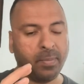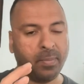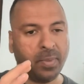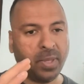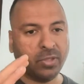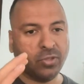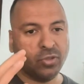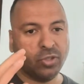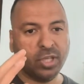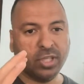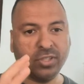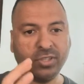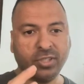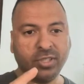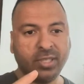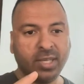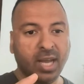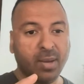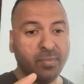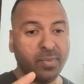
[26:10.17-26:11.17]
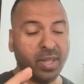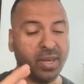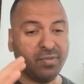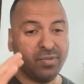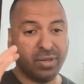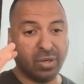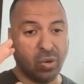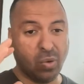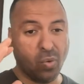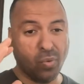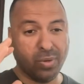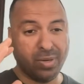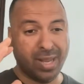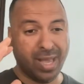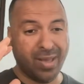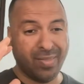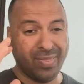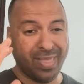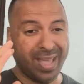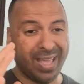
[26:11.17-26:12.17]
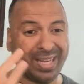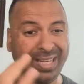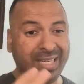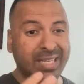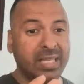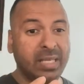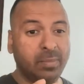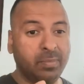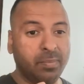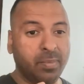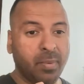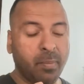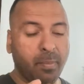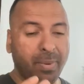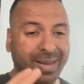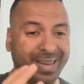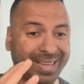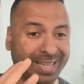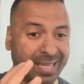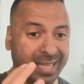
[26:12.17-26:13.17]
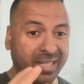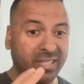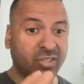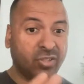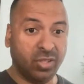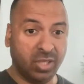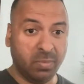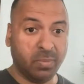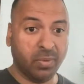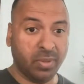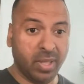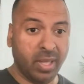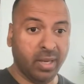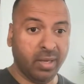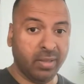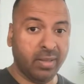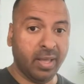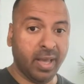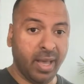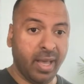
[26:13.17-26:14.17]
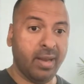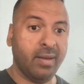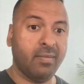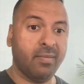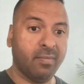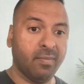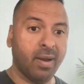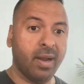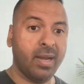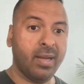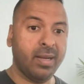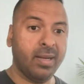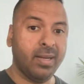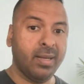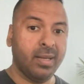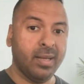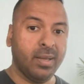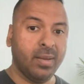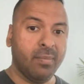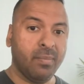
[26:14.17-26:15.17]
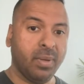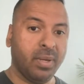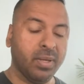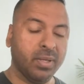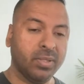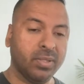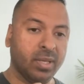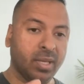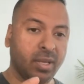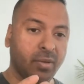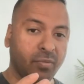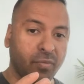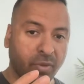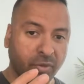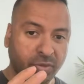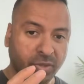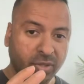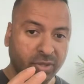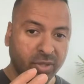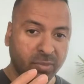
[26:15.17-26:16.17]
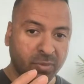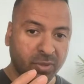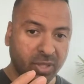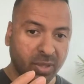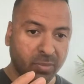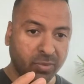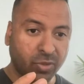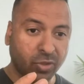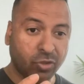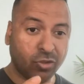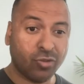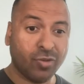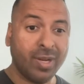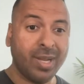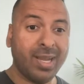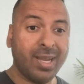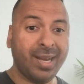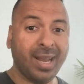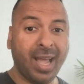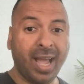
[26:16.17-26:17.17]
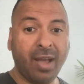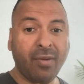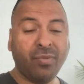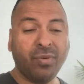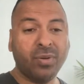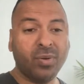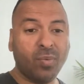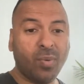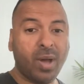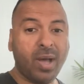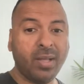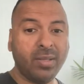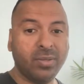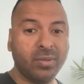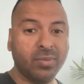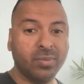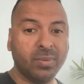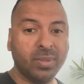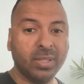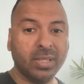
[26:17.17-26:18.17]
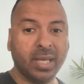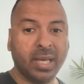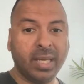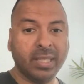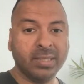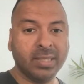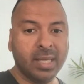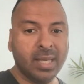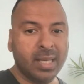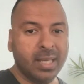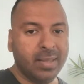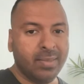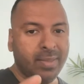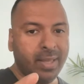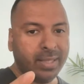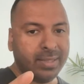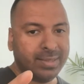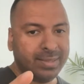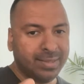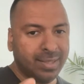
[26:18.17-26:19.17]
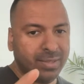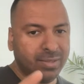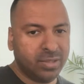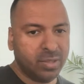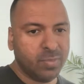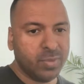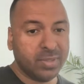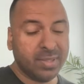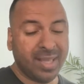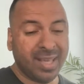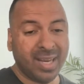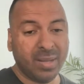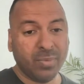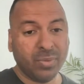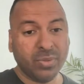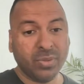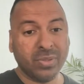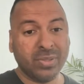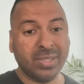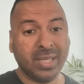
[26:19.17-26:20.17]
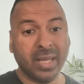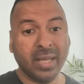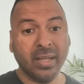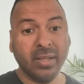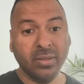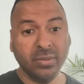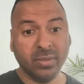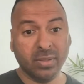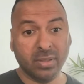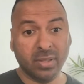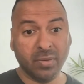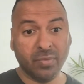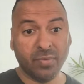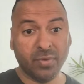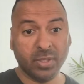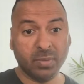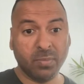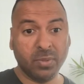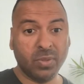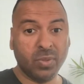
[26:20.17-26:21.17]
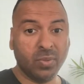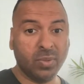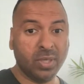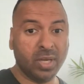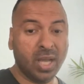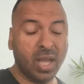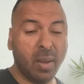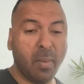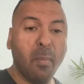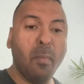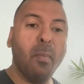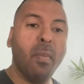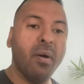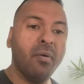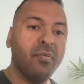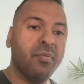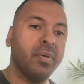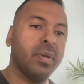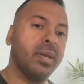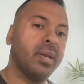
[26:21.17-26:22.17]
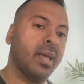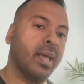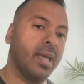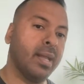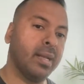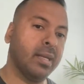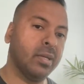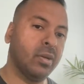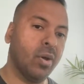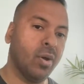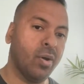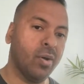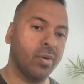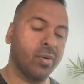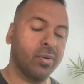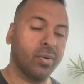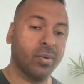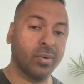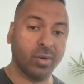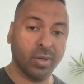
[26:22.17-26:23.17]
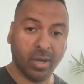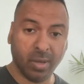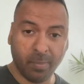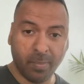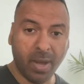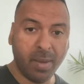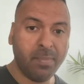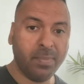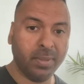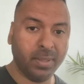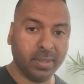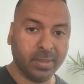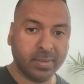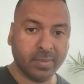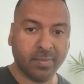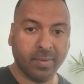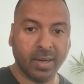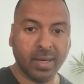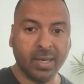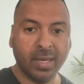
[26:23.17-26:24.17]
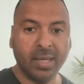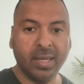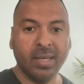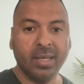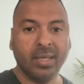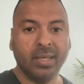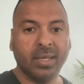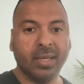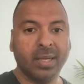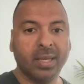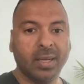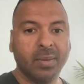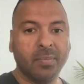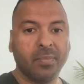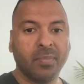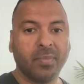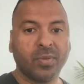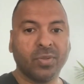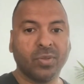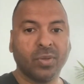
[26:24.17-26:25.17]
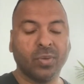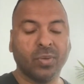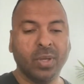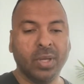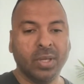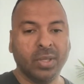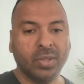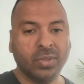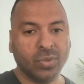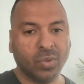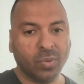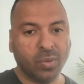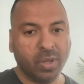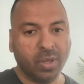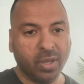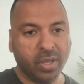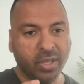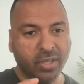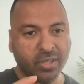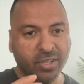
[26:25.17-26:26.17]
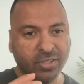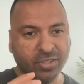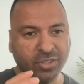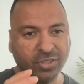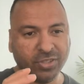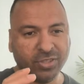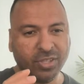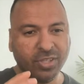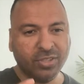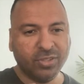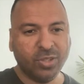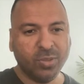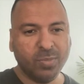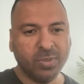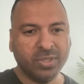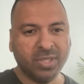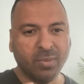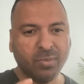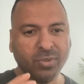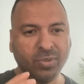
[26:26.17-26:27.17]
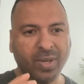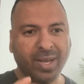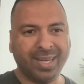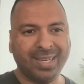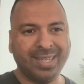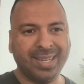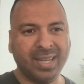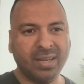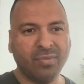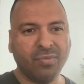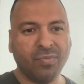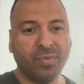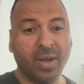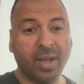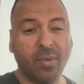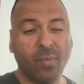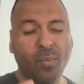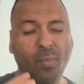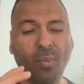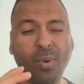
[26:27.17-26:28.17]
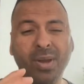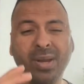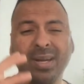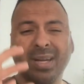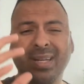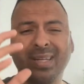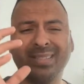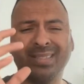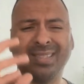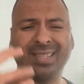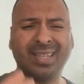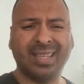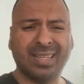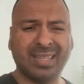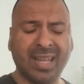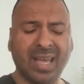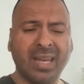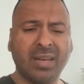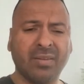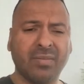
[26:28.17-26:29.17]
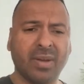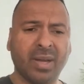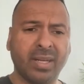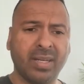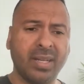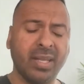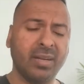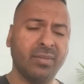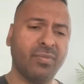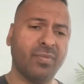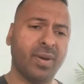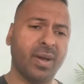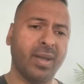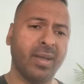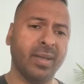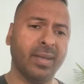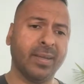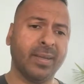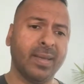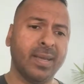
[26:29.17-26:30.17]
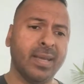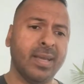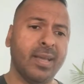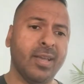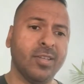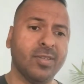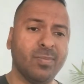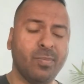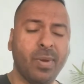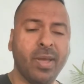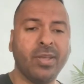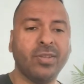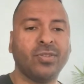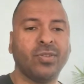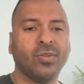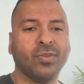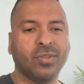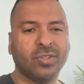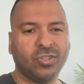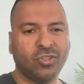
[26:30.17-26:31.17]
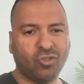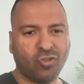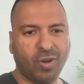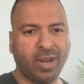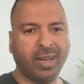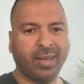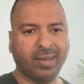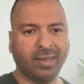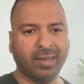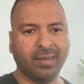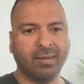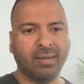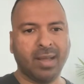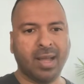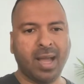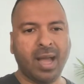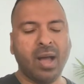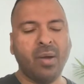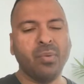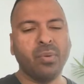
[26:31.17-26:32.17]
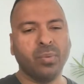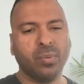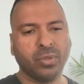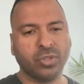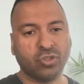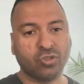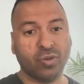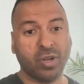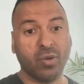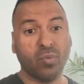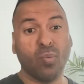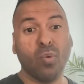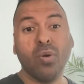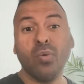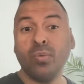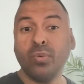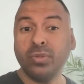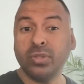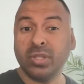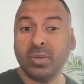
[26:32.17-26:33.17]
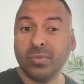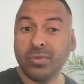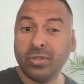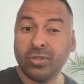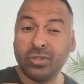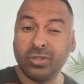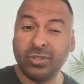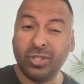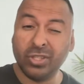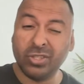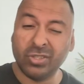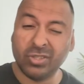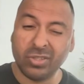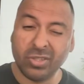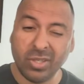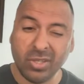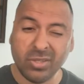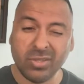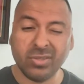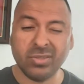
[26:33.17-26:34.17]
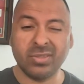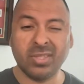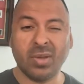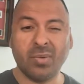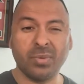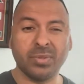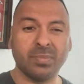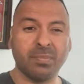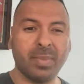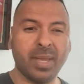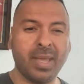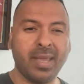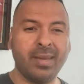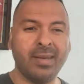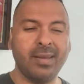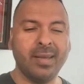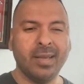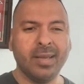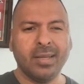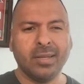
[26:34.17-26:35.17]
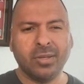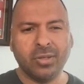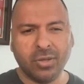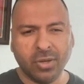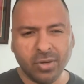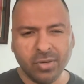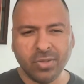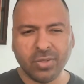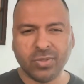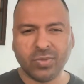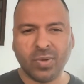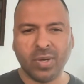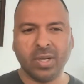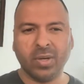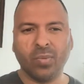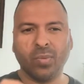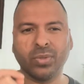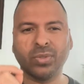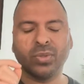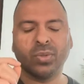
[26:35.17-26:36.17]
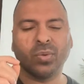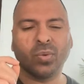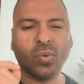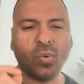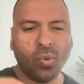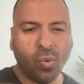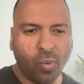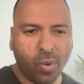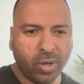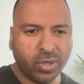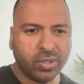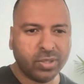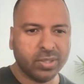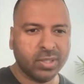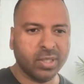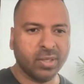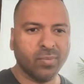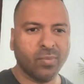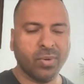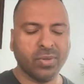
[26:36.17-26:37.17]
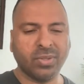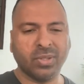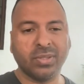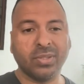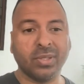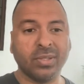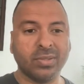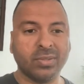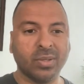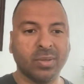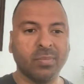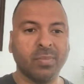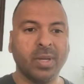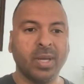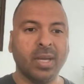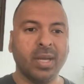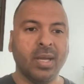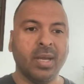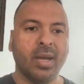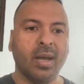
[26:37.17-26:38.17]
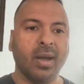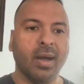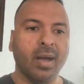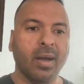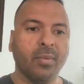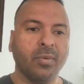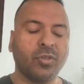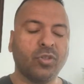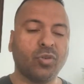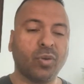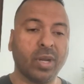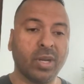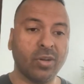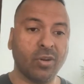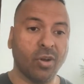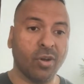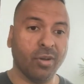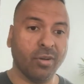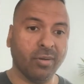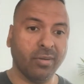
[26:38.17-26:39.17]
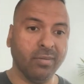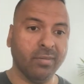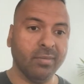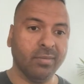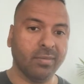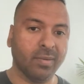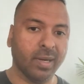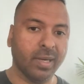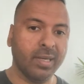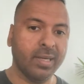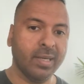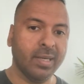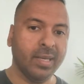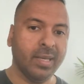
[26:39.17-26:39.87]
as you can see, I'm not even going down that deep, but it gets deeper than that, right? Because if the system is able to train, after a while, you realize that system is not able to tell you the difference between a muffin and a dog or a puppy, right? As a system is able to identify what it is that identifying is based on this training, how it was trained, what were some of those decisions that was made during this training, what sort of question was the system trained on, right?